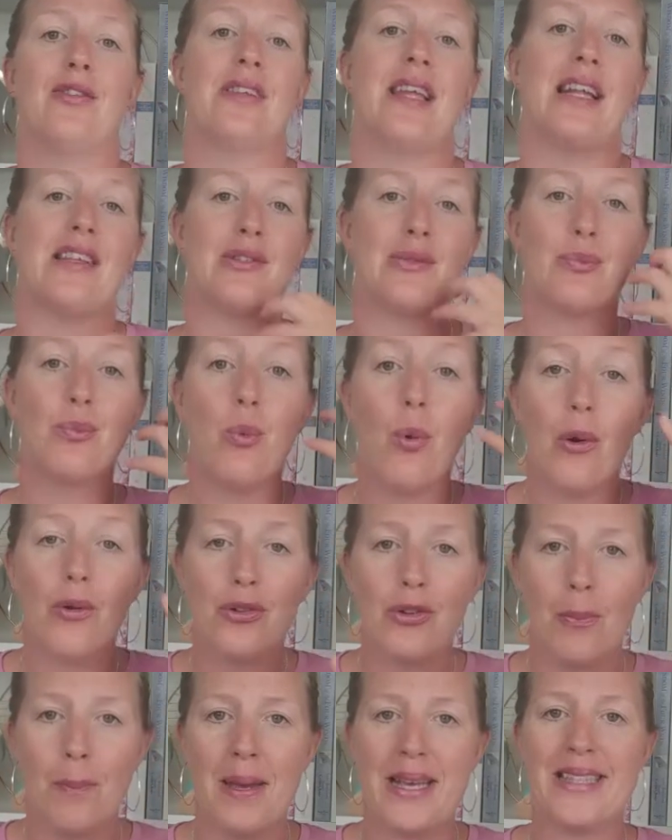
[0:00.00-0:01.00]
So that's
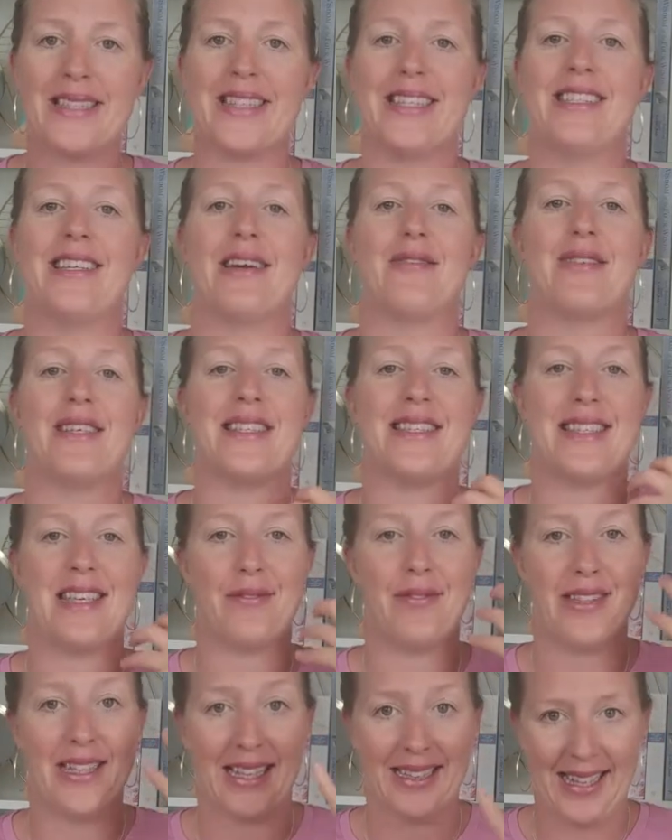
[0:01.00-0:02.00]
what the message I
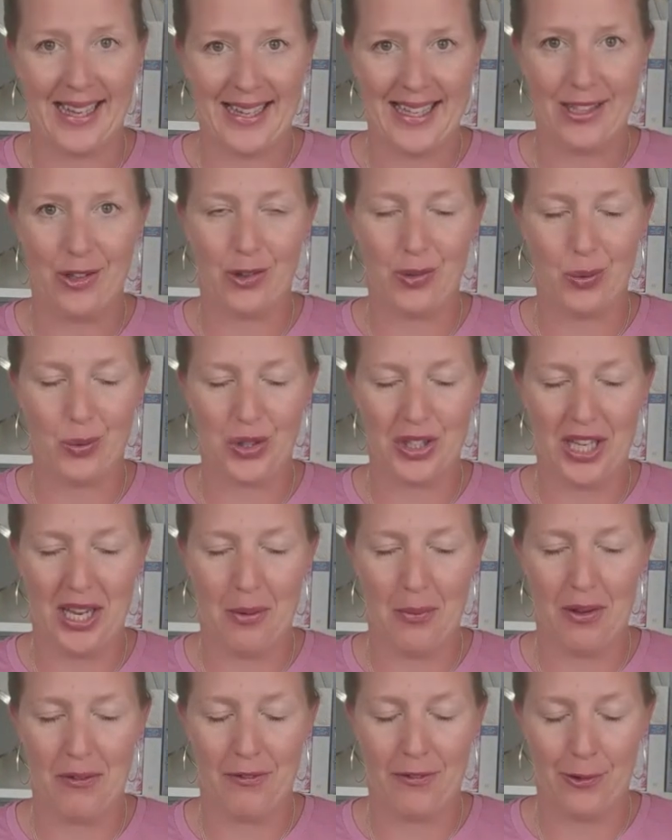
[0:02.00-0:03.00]
received that I needed to
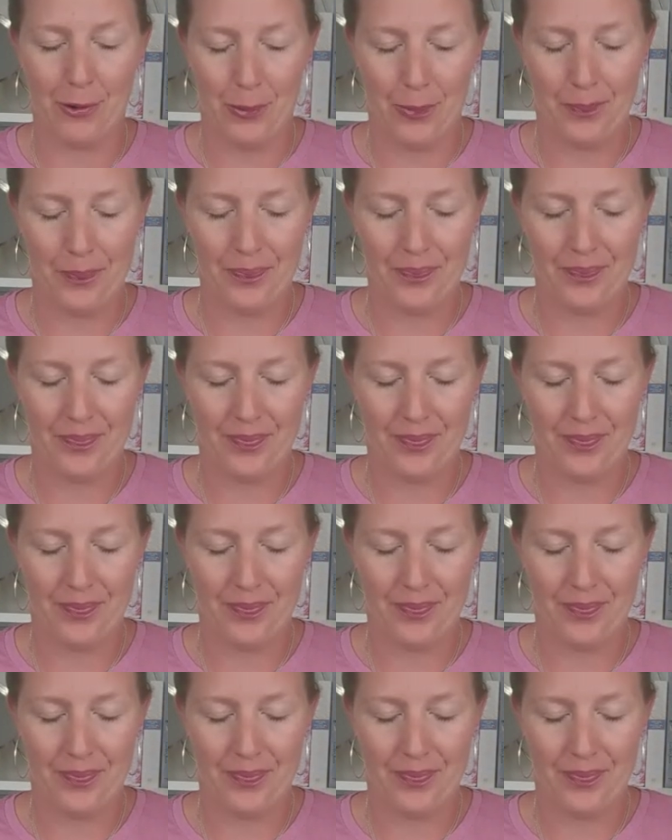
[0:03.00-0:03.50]
share with you.